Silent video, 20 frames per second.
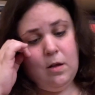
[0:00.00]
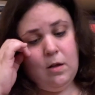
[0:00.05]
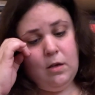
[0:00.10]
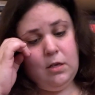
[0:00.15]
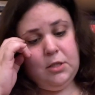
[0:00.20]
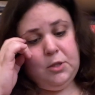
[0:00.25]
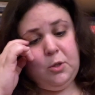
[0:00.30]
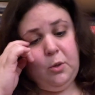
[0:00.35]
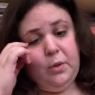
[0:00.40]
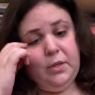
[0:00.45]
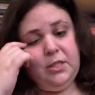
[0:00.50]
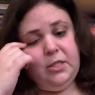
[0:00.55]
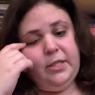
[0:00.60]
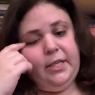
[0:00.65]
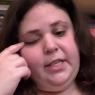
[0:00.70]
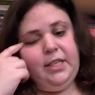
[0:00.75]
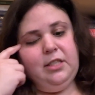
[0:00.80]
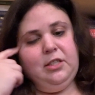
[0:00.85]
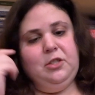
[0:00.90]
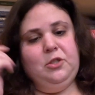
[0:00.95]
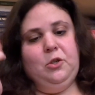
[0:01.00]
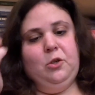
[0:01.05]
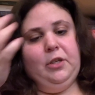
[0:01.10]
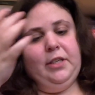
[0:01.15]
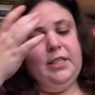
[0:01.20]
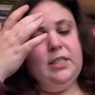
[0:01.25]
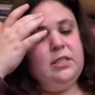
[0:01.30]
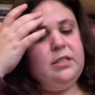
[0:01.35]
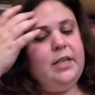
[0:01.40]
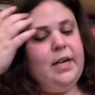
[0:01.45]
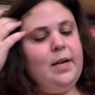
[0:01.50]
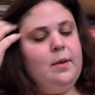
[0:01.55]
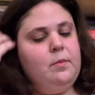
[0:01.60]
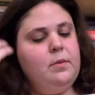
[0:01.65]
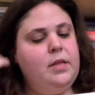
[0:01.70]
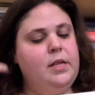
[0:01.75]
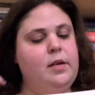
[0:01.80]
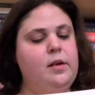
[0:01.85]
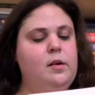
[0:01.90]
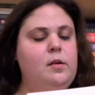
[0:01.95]
So it's like a circus type
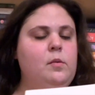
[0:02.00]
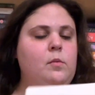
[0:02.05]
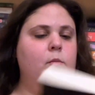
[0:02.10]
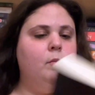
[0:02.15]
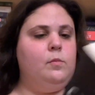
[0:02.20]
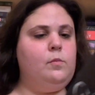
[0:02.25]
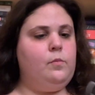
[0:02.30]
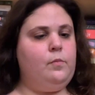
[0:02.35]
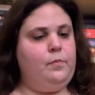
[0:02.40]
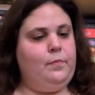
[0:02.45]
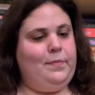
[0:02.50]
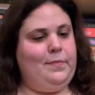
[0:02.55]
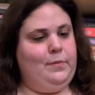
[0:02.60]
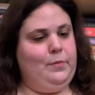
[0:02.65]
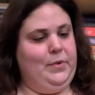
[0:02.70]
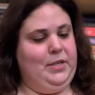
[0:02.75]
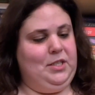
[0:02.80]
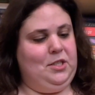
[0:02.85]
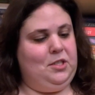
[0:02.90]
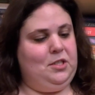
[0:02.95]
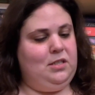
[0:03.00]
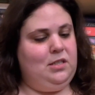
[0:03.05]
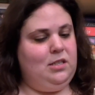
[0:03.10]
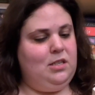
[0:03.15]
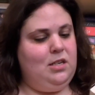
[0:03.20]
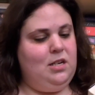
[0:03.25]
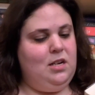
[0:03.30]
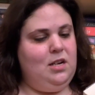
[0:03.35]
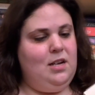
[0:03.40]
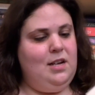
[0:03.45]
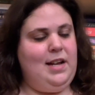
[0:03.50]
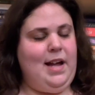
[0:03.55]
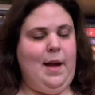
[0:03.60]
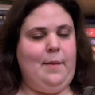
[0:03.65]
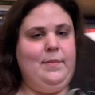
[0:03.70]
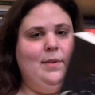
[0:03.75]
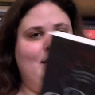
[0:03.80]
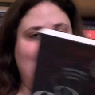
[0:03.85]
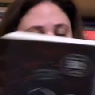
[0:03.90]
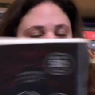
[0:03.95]
thing, which, I
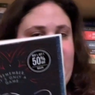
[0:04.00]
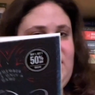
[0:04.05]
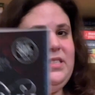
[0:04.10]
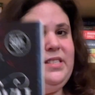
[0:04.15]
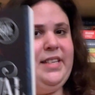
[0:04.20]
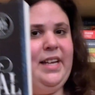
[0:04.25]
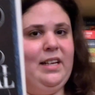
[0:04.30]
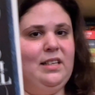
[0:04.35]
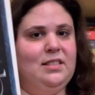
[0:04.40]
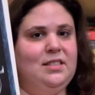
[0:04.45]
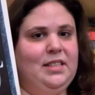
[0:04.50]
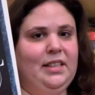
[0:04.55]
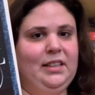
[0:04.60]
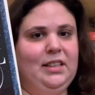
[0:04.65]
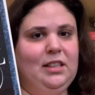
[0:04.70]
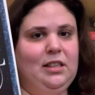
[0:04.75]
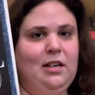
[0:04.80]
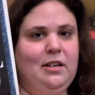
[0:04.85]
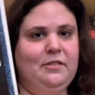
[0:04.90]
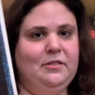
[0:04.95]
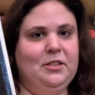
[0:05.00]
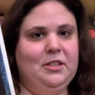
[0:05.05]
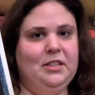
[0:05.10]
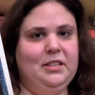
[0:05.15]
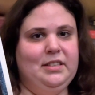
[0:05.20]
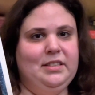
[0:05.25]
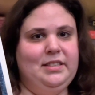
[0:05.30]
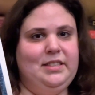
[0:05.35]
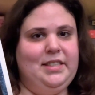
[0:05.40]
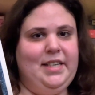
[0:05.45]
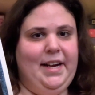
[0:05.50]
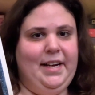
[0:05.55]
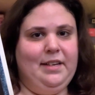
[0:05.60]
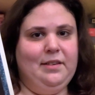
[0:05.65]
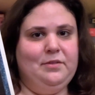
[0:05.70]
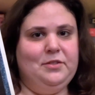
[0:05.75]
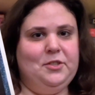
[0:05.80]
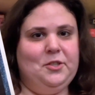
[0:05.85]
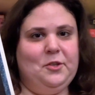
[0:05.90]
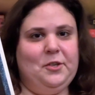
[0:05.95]
mean, it makes sense. Like, the cover is kind of
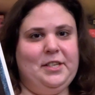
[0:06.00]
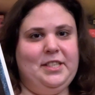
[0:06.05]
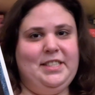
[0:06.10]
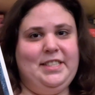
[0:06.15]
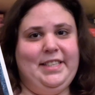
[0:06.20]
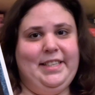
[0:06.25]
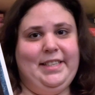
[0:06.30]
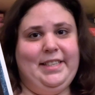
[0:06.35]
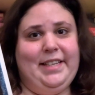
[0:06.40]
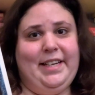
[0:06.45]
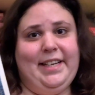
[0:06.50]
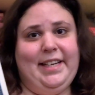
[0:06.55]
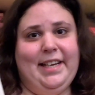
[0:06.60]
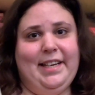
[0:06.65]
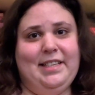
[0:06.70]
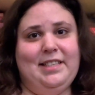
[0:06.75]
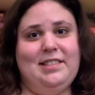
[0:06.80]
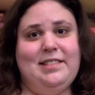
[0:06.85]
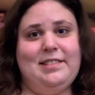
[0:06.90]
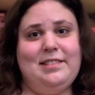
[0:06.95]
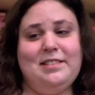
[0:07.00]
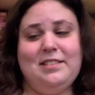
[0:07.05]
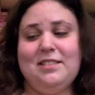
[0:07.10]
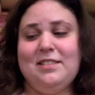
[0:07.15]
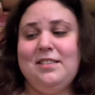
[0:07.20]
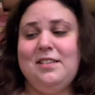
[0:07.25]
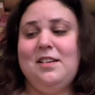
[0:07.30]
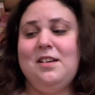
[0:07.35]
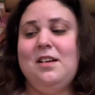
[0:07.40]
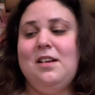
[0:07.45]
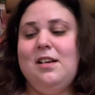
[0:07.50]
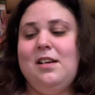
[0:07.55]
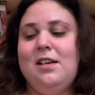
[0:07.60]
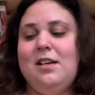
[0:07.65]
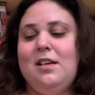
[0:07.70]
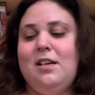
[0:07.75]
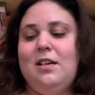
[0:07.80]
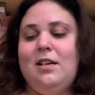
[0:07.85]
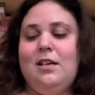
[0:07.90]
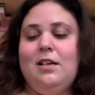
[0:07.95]
circusy, I guess.
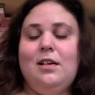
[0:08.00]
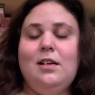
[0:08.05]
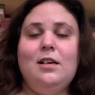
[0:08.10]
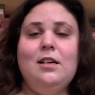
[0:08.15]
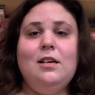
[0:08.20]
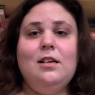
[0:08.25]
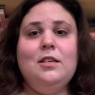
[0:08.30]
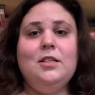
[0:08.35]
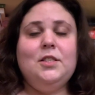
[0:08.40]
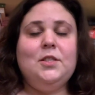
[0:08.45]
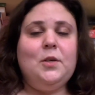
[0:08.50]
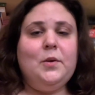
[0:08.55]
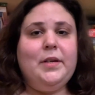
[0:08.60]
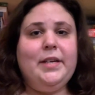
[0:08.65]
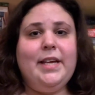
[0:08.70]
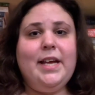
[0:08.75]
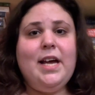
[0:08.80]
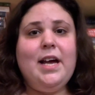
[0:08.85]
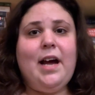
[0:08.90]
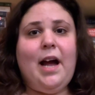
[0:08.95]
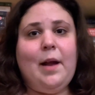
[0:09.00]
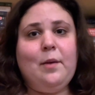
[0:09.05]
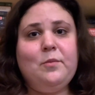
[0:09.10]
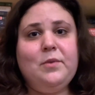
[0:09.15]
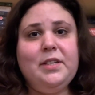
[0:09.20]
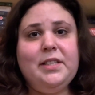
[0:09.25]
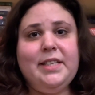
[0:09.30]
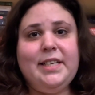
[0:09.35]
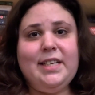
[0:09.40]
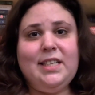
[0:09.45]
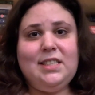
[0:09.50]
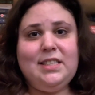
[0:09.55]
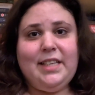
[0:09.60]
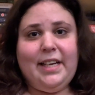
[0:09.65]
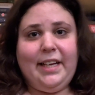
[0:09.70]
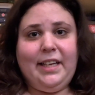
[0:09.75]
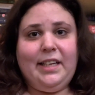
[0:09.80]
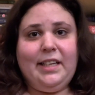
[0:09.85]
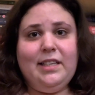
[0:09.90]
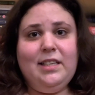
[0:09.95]
So yeah, I'm really
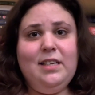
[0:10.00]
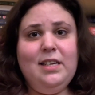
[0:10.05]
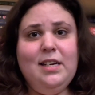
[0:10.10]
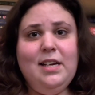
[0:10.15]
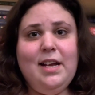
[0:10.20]
excited.